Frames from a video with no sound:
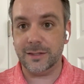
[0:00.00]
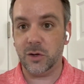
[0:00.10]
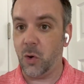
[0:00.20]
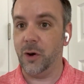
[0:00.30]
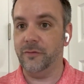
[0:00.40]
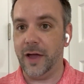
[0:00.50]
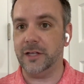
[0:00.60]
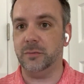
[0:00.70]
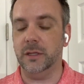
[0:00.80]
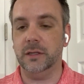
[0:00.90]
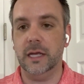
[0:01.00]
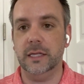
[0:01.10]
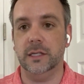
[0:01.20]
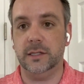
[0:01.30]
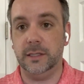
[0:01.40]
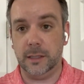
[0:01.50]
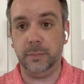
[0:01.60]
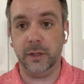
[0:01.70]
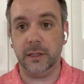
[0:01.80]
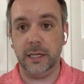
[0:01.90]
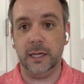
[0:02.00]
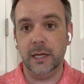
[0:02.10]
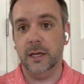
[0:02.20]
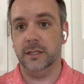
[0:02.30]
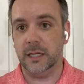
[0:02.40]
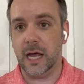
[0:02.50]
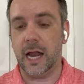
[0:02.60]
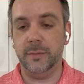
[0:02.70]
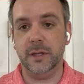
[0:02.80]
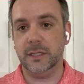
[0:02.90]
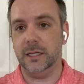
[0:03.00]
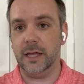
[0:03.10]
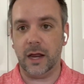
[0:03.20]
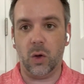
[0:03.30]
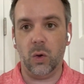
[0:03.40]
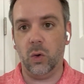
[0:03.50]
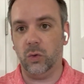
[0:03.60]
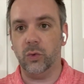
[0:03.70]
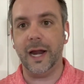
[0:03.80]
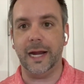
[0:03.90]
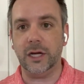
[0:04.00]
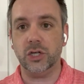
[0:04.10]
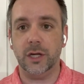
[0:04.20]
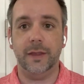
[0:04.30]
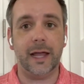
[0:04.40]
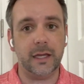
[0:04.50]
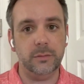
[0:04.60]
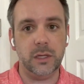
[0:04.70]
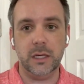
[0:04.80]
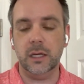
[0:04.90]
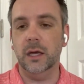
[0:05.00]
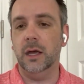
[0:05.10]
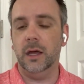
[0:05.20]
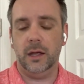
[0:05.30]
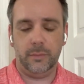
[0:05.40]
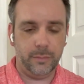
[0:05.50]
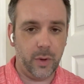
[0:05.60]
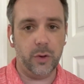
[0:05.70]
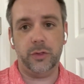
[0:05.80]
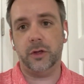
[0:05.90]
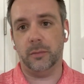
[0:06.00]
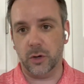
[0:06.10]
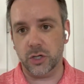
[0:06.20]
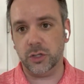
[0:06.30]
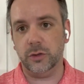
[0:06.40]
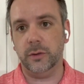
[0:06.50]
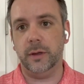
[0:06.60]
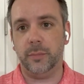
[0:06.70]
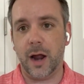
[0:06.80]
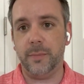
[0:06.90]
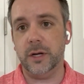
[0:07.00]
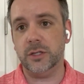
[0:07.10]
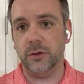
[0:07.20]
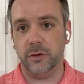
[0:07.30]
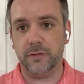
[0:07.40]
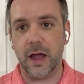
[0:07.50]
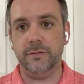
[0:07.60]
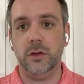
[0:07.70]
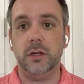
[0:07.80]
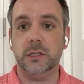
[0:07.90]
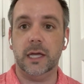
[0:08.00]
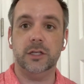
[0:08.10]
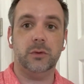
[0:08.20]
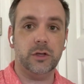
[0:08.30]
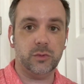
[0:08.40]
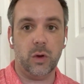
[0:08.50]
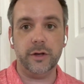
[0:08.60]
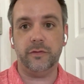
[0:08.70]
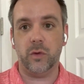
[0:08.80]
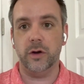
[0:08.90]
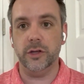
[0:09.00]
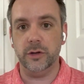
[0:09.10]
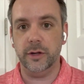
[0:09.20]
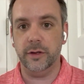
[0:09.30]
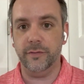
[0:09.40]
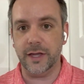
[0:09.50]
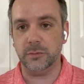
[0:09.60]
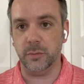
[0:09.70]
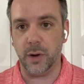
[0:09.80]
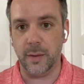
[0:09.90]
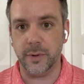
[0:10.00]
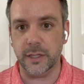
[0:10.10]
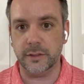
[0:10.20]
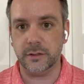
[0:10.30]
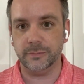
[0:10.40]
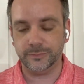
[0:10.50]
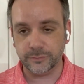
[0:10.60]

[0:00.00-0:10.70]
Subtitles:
core investment. Is typically synonymous in that whole range. And that can be both commercial properties over 5 units as well as 1 to 4 unit investment properties.